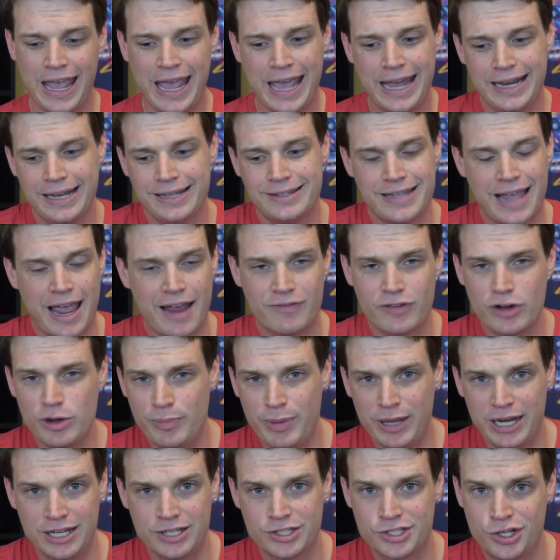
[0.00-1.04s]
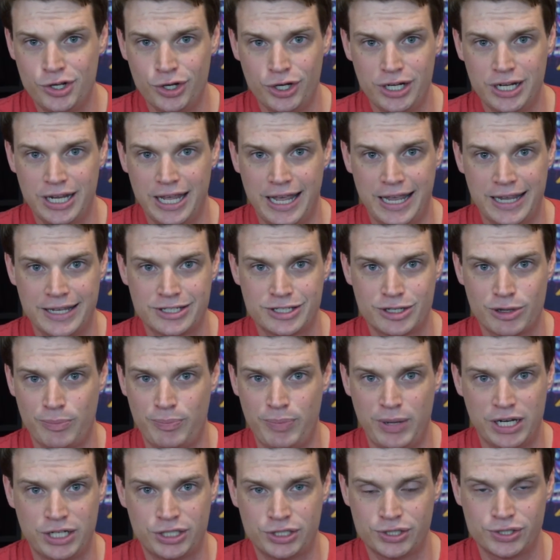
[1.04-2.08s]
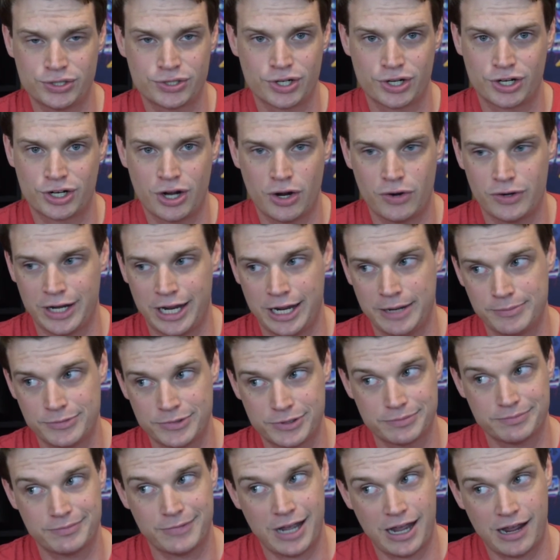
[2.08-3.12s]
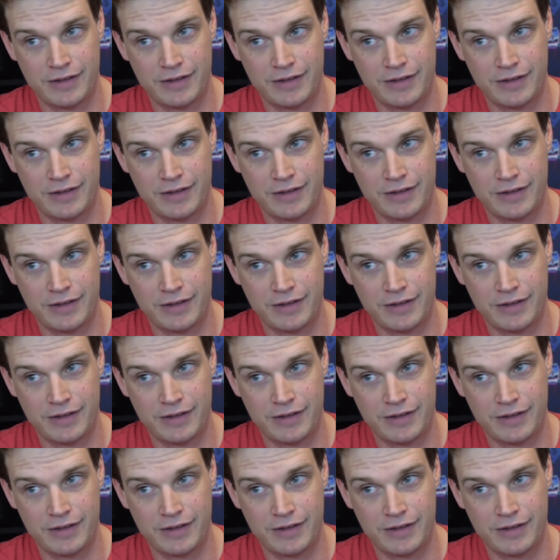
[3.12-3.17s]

and it's every bit as good as Pictures or Codenames.